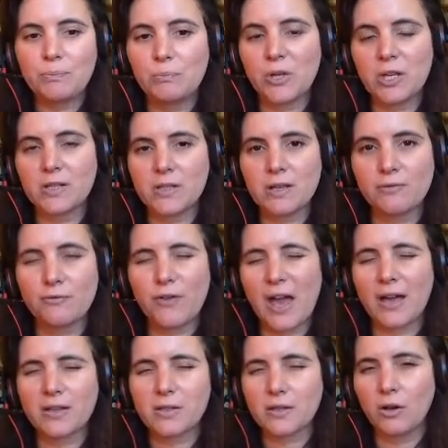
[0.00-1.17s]
because the
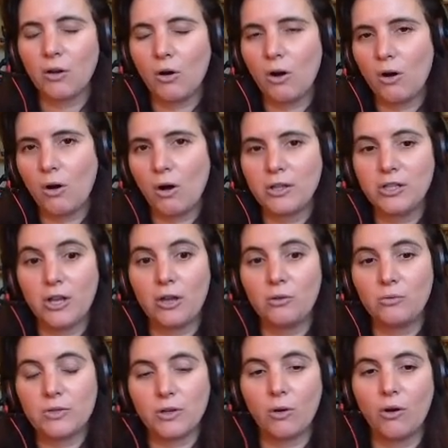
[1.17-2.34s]
effect on
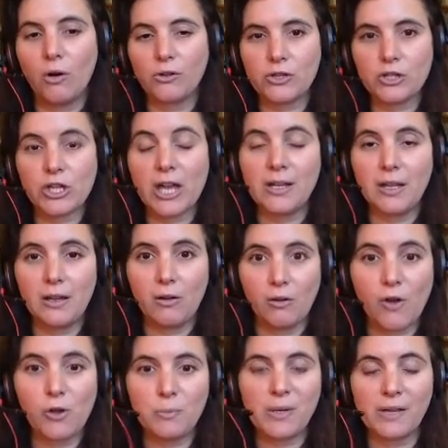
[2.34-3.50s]
Shani
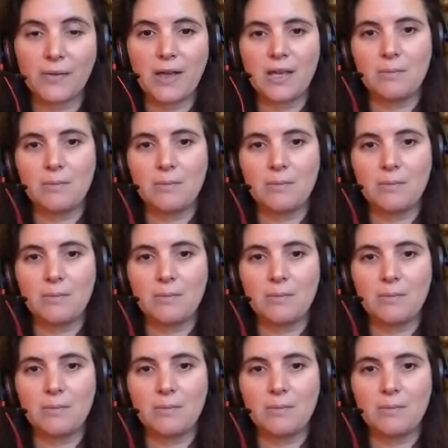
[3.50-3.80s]
of opening that